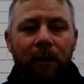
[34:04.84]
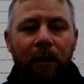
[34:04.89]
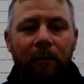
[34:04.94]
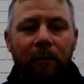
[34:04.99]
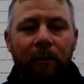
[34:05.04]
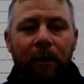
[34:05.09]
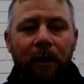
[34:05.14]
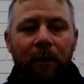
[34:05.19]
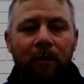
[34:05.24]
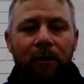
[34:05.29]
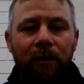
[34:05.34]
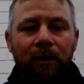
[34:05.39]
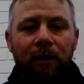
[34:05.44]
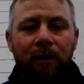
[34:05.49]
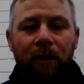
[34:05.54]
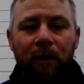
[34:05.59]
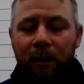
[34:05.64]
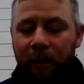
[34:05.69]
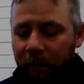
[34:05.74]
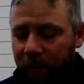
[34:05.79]
like a pulse
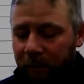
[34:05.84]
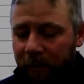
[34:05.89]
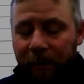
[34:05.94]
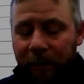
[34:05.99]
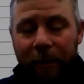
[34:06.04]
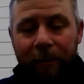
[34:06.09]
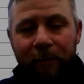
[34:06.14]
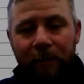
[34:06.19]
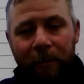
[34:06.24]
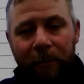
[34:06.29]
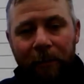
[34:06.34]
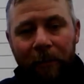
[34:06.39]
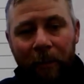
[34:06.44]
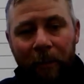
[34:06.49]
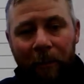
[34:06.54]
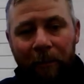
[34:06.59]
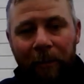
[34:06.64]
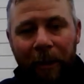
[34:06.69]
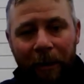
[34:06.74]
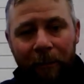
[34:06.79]
shock, and at the same time,
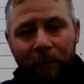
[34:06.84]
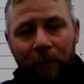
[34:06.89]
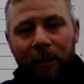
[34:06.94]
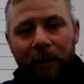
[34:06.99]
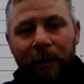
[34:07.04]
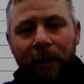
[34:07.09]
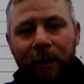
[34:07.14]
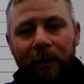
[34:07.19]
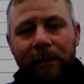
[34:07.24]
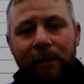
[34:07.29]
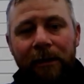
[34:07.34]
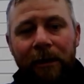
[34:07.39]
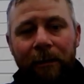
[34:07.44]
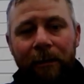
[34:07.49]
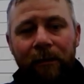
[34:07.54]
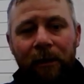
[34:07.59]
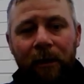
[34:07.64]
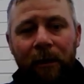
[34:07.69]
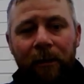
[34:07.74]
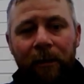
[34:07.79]
I'll bang my leg at the same
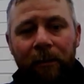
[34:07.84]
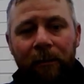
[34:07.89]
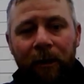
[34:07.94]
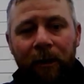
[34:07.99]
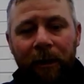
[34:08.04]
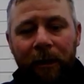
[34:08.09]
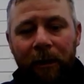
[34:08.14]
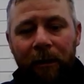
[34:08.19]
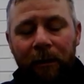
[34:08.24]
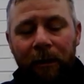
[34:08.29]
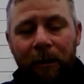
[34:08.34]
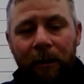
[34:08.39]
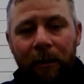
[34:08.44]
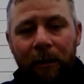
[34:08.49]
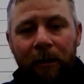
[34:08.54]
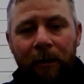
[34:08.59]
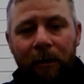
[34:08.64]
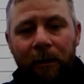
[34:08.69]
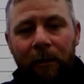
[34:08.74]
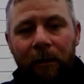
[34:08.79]
time, and I might go
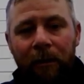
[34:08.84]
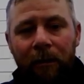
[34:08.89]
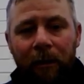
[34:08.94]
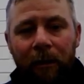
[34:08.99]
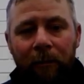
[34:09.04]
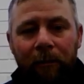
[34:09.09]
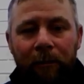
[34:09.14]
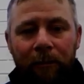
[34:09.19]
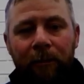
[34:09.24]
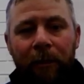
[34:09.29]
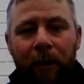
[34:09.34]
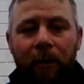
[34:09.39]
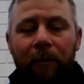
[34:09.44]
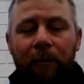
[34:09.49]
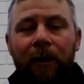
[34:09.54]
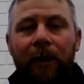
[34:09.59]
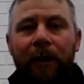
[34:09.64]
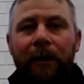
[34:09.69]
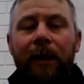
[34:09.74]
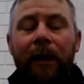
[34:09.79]
like pop
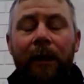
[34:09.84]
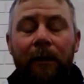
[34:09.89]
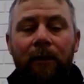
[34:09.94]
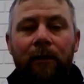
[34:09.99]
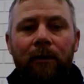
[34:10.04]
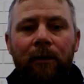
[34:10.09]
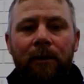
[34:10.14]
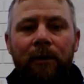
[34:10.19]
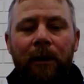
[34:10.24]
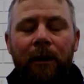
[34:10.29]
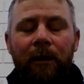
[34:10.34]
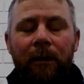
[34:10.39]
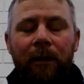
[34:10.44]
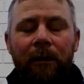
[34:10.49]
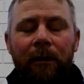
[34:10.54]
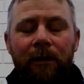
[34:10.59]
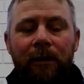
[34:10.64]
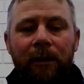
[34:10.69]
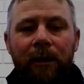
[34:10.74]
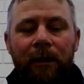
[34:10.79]
like that, and the horse will go, and
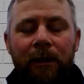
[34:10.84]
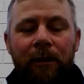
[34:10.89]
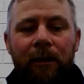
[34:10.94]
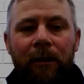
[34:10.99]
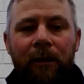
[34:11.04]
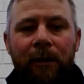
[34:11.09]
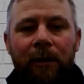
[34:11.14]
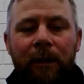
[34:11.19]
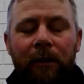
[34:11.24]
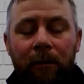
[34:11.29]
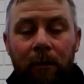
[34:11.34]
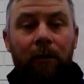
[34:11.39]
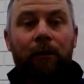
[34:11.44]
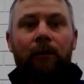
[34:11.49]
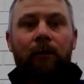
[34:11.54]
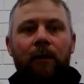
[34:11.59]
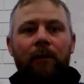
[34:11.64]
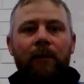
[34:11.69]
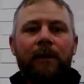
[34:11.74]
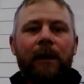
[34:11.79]
you'll see its eyes go, oh,
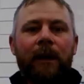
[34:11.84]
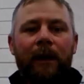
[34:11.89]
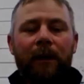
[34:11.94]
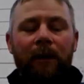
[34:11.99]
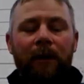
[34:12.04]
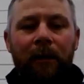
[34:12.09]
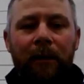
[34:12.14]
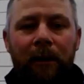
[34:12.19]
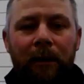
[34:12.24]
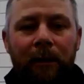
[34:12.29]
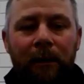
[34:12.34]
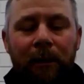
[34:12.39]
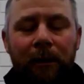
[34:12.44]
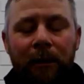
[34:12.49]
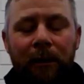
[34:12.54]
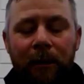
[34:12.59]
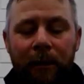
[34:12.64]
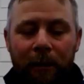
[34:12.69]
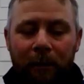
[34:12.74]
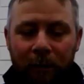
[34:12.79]
what was that?
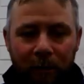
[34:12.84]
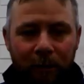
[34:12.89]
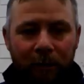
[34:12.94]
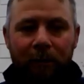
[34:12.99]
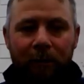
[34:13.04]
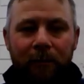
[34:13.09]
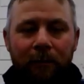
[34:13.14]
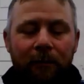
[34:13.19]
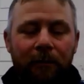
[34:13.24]
And then I just